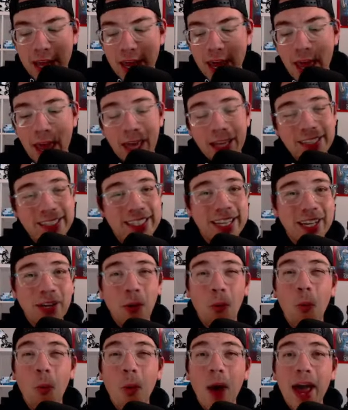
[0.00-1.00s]
and dig
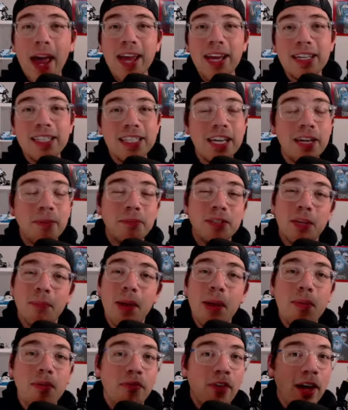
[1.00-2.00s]
way deep to
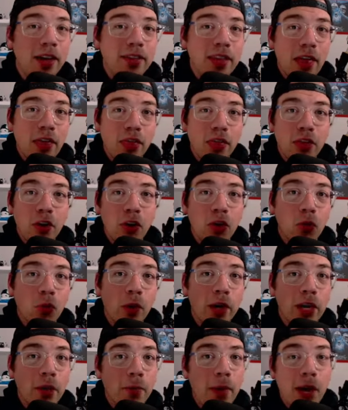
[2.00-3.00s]
maybe find that 3rd
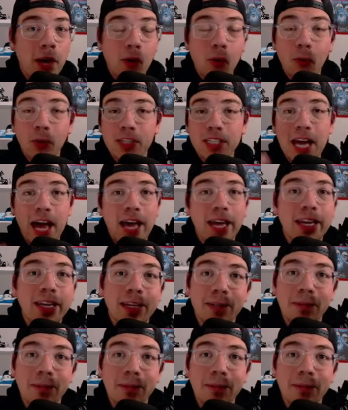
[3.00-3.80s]
running back or tight end.